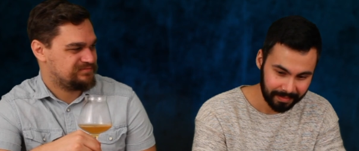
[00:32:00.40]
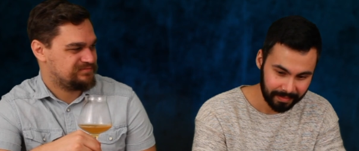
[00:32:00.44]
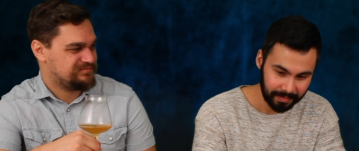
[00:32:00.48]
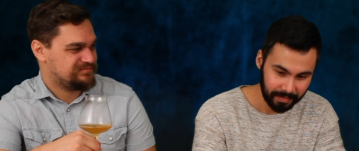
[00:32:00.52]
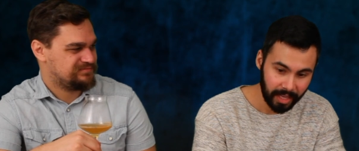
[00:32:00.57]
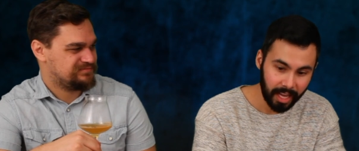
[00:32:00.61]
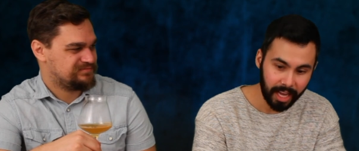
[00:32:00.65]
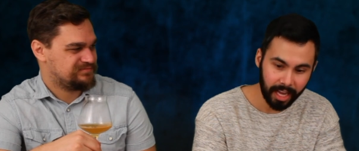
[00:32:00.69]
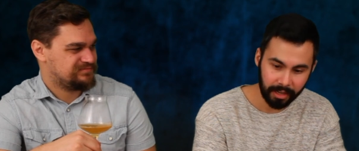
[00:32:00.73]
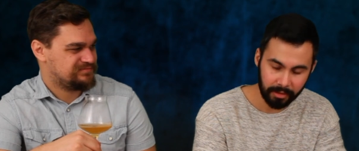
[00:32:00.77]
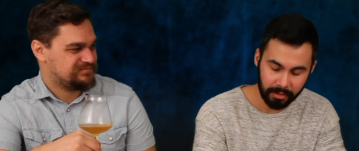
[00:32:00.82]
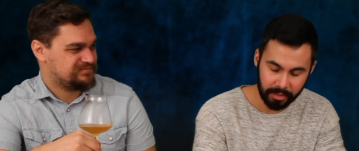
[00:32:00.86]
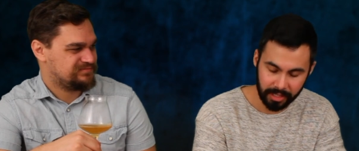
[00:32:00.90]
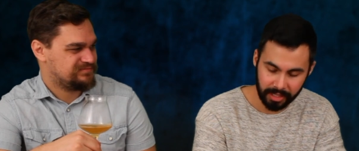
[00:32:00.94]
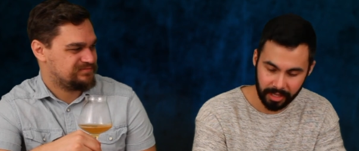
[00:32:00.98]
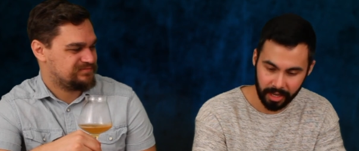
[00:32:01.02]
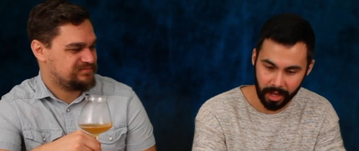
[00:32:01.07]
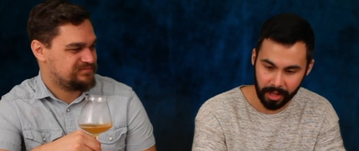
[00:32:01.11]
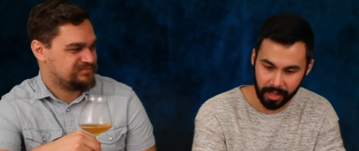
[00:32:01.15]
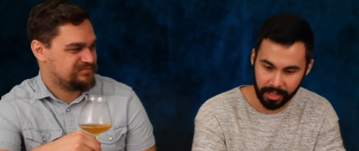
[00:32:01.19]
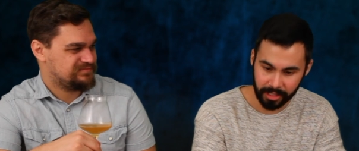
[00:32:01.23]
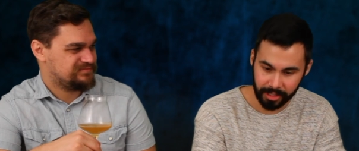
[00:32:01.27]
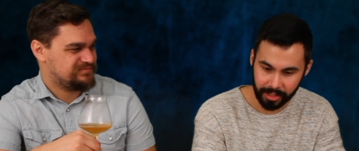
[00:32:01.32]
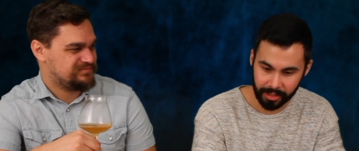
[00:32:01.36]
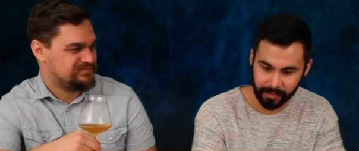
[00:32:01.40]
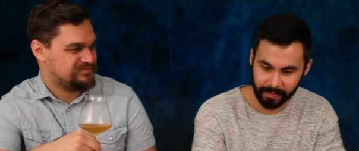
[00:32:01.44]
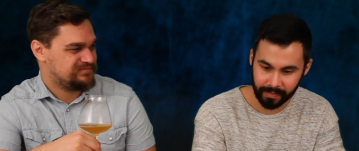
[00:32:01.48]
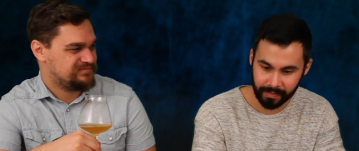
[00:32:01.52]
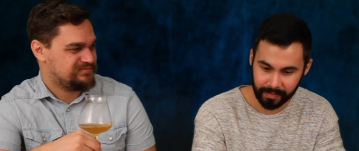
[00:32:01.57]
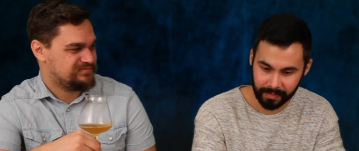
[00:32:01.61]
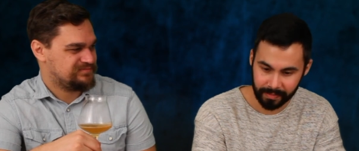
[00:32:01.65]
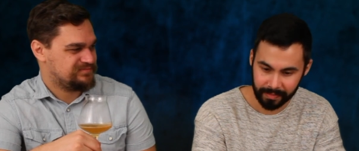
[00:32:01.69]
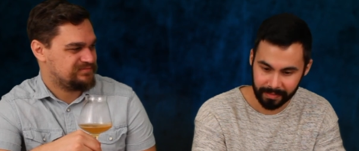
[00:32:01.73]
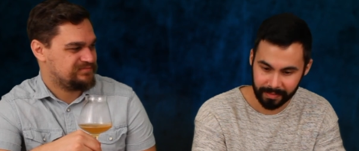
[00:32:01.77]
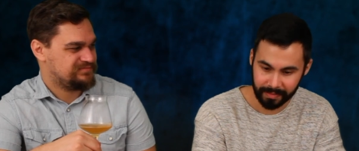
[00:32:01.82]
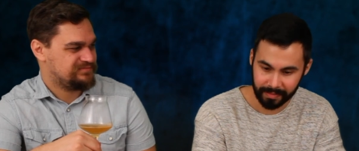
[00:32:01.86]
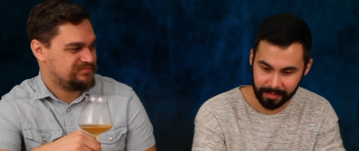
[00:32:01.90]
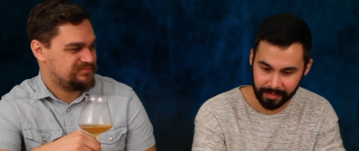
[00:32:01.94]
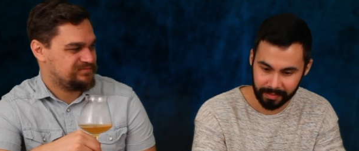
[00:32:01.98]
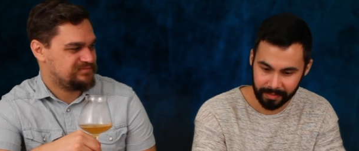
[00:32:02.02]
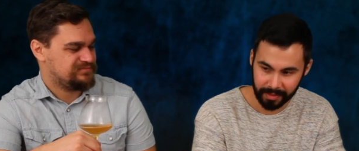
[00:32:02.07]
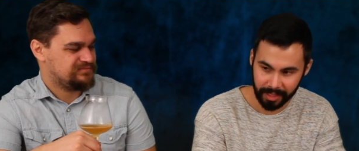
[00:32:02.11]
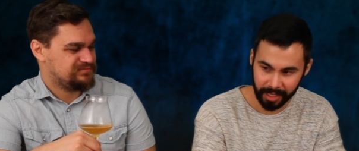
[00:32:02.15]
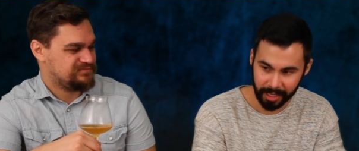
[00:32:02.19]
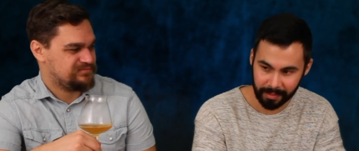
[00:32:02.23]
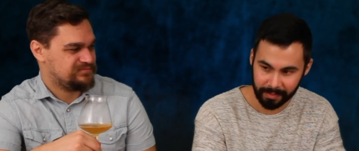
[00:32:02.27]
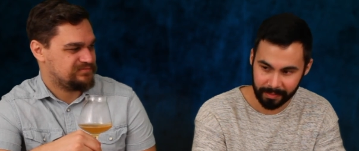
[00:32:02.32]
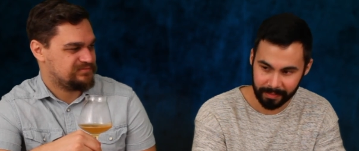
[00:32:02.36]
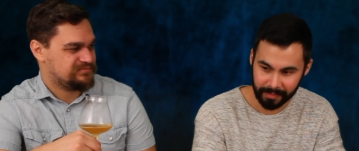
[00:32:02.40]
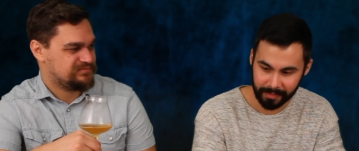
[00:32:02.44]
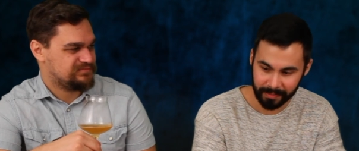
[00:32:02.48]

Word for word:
Speaker 1: Yeah, I was in college. Yeah.